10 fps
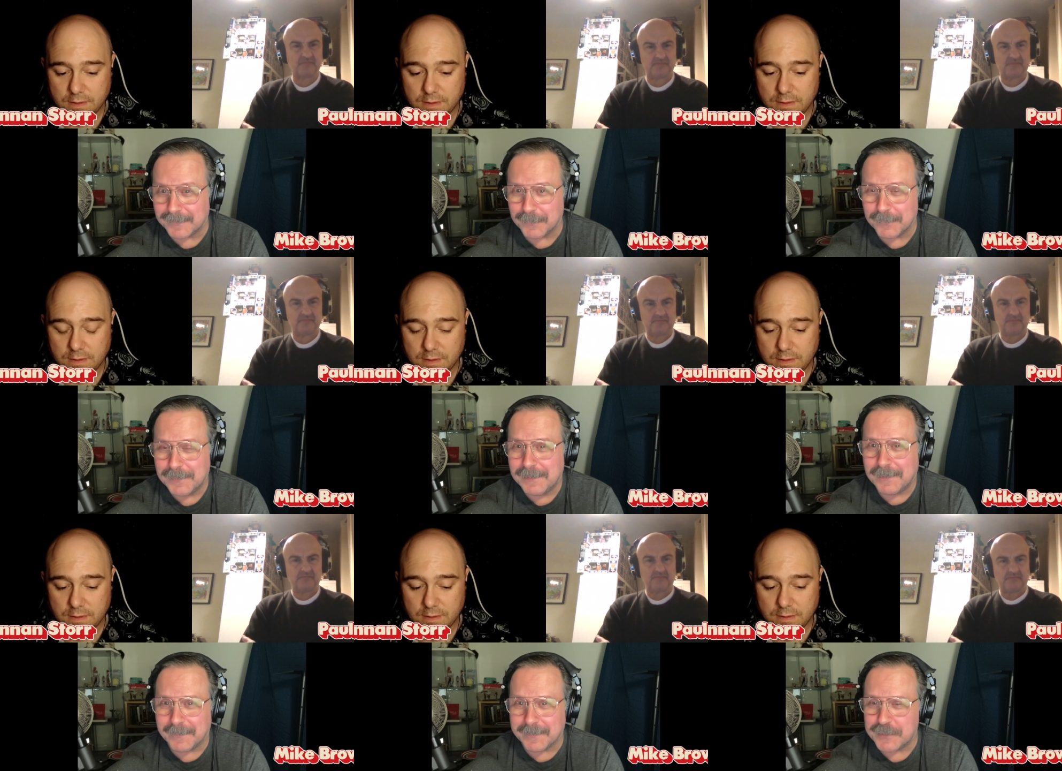Speaker 1: So
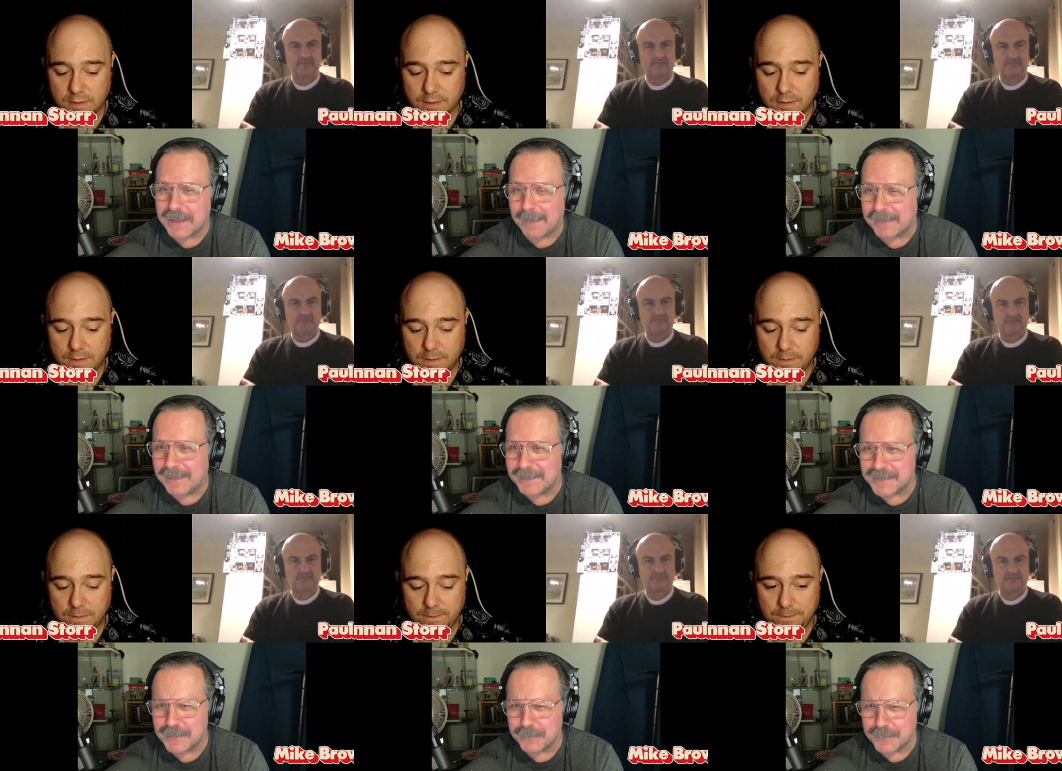on the Japanese
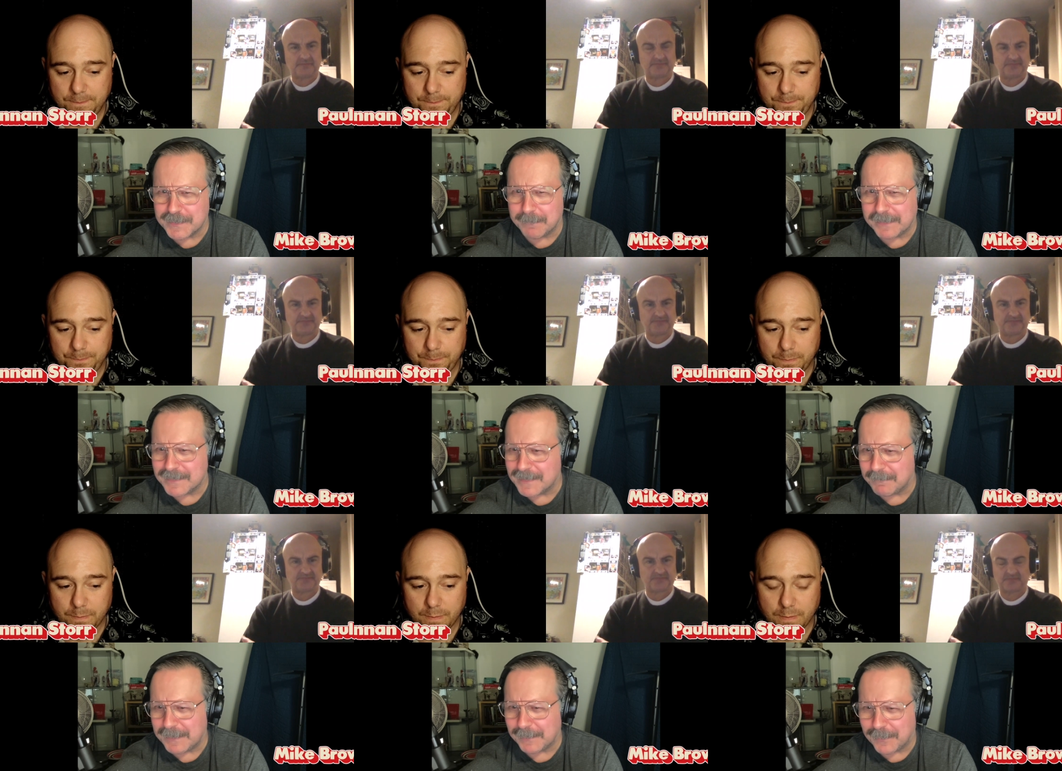news, somebody sent
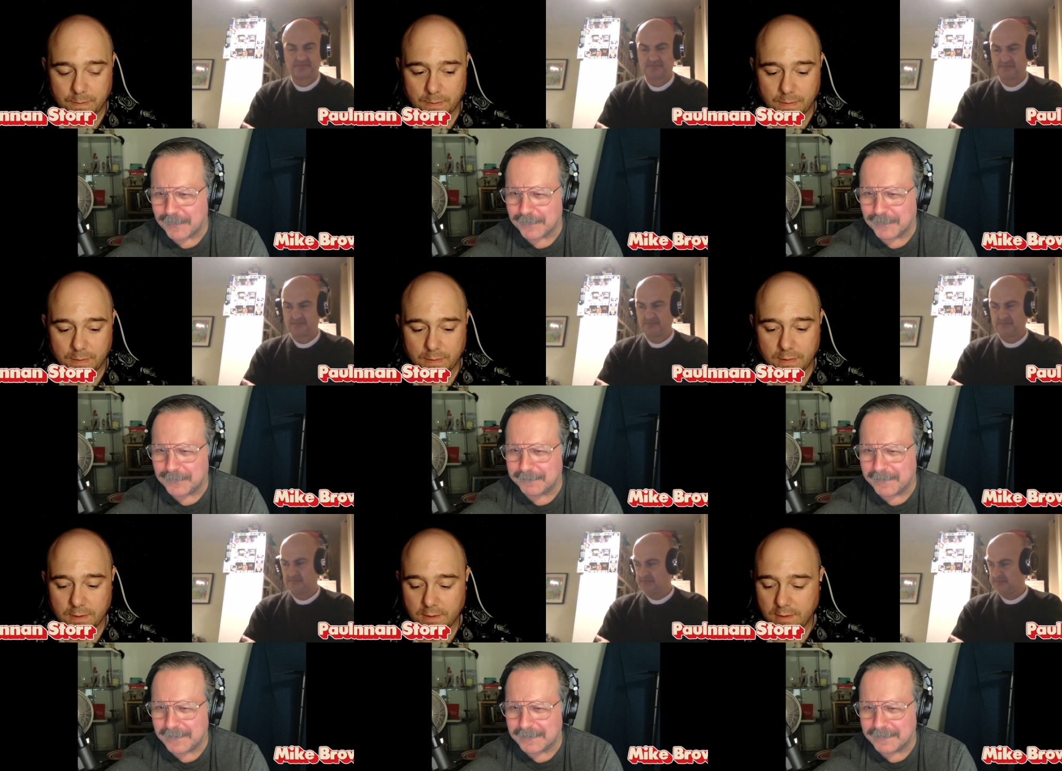me an article
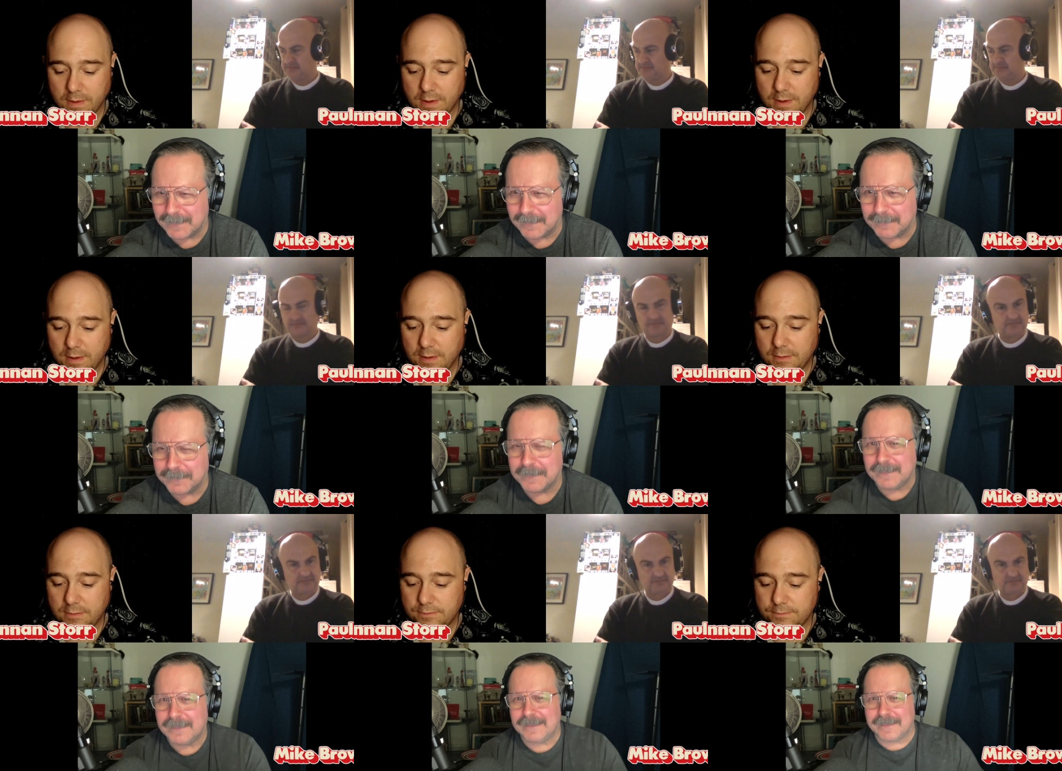uh, of
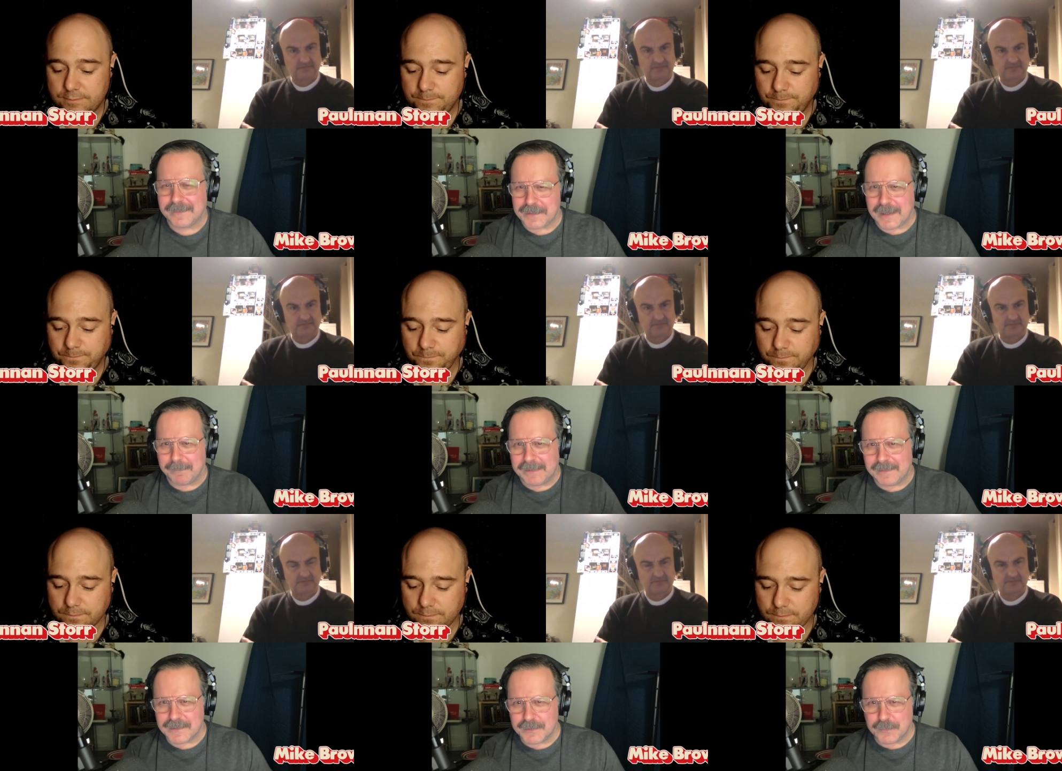the
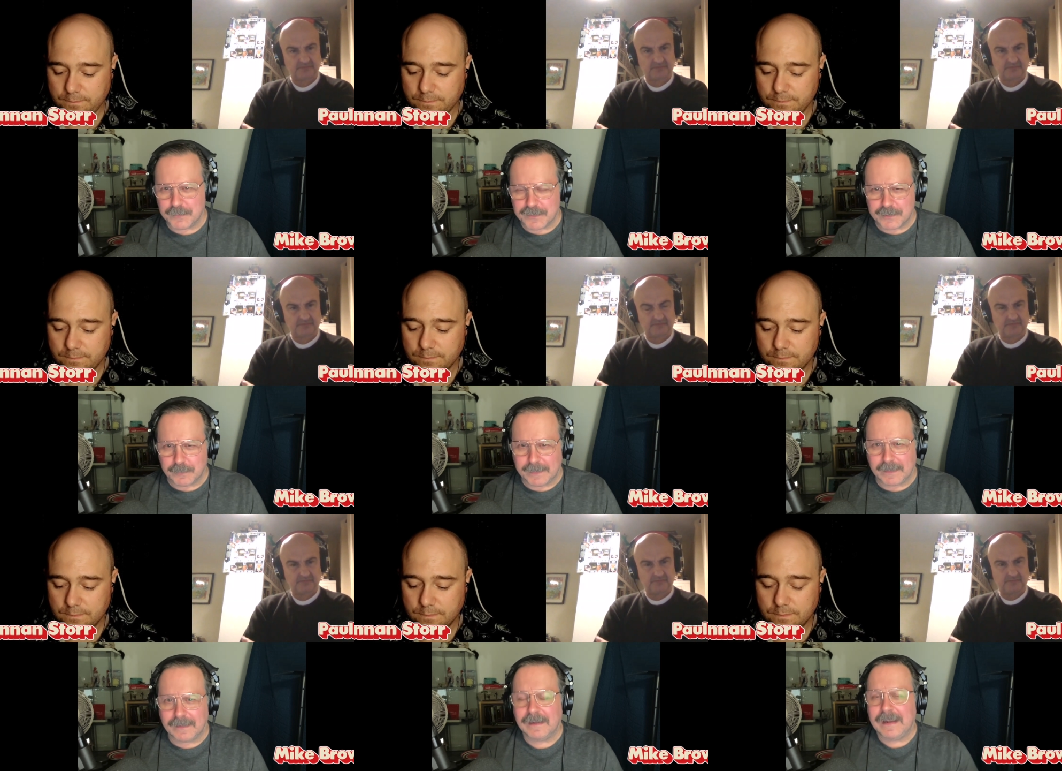Japanese news doing
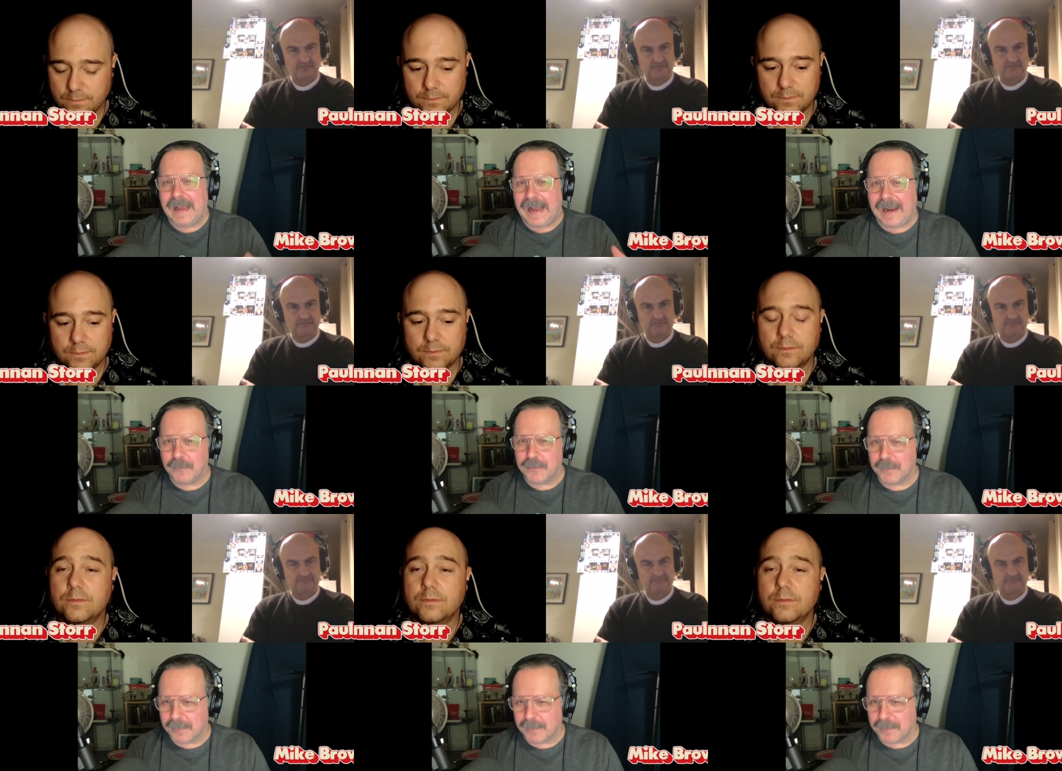a how to